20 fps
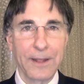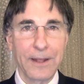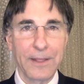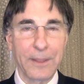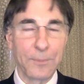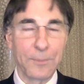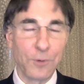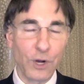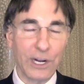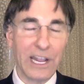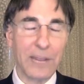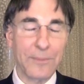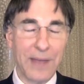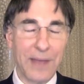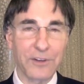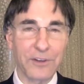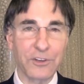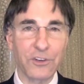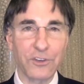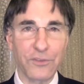The book came
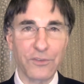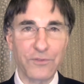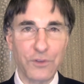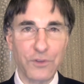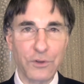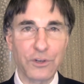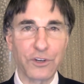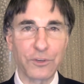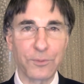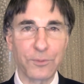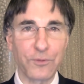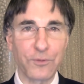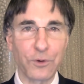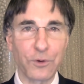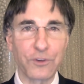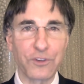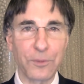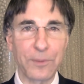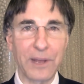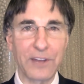out just a few years before
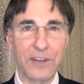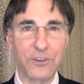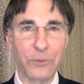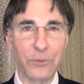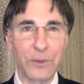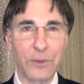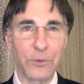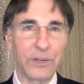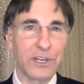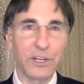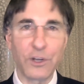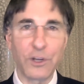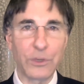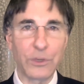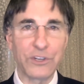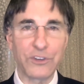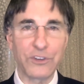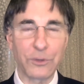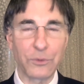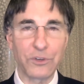she passed away. We didn't know
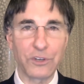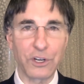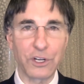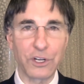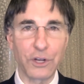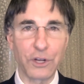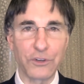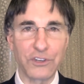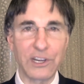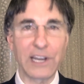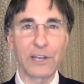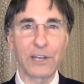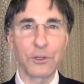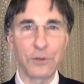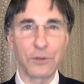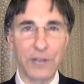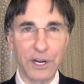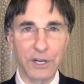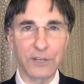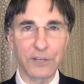when she was going to go. She had a Lou
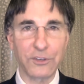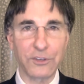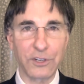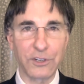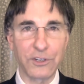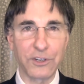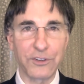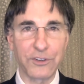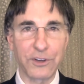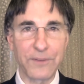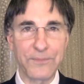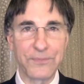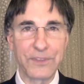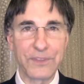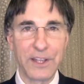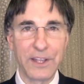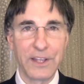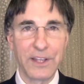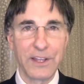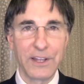Gehrig's condition,
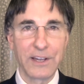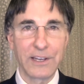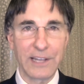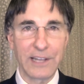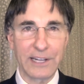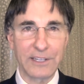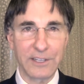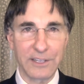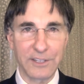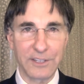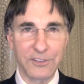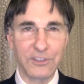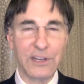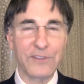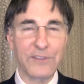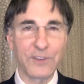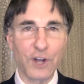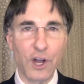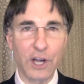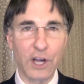like
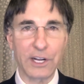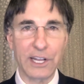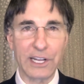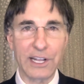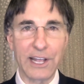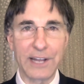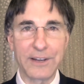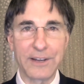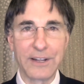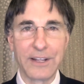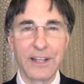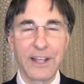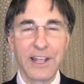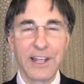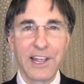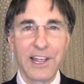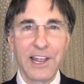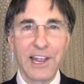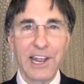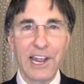Stephen Hawking had.
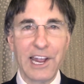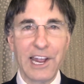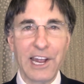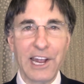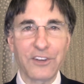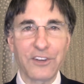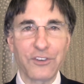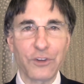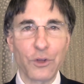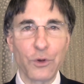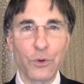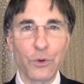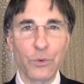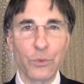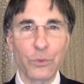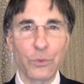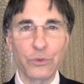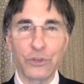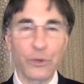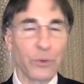And so
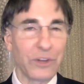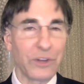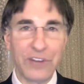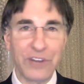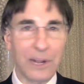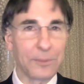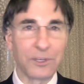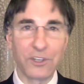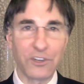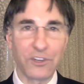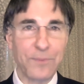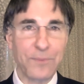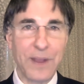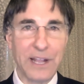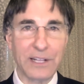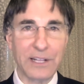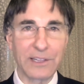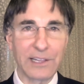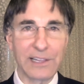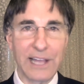she wasn't able to
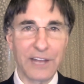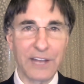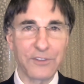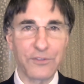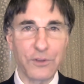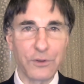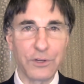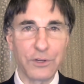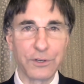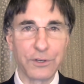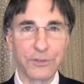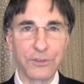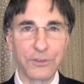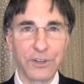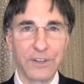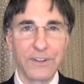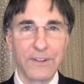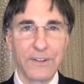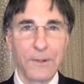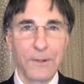speak in the last few years.
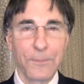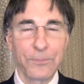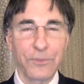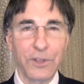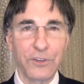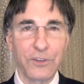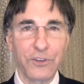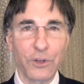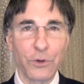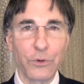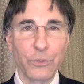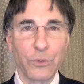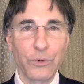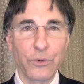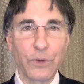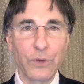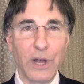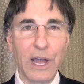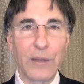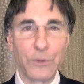So
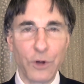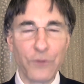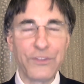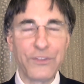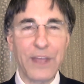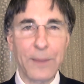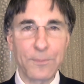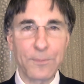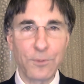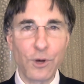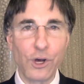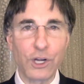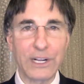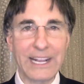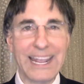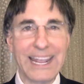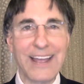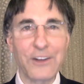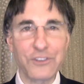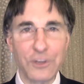I wrote that book,
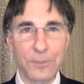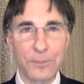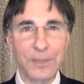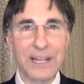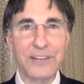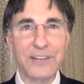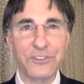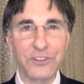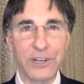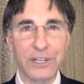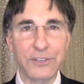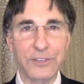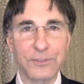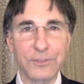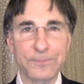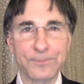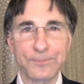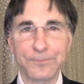Count Your Blessings,